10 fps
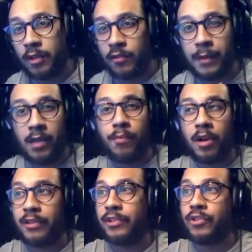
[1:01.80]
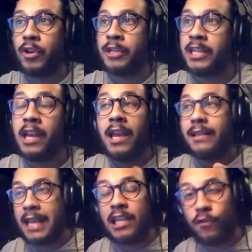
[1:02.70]
much for being a part of this journey.
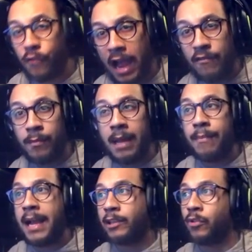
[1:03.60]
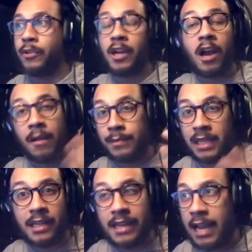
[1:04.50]
Thank you for having my back during the ups
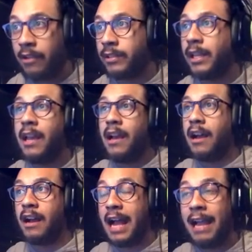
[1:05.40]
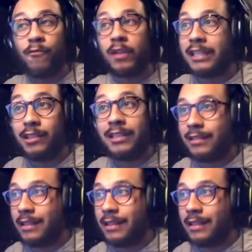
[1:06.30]
and the downs. I really